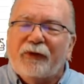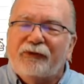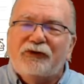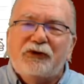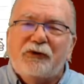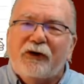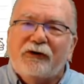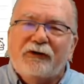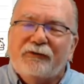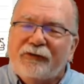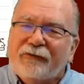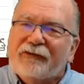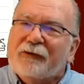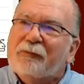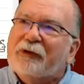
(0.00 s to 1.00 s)

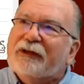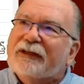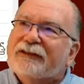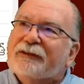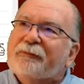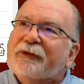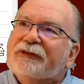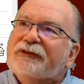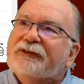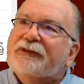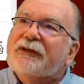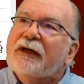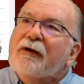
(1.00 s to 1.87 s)
250 participants.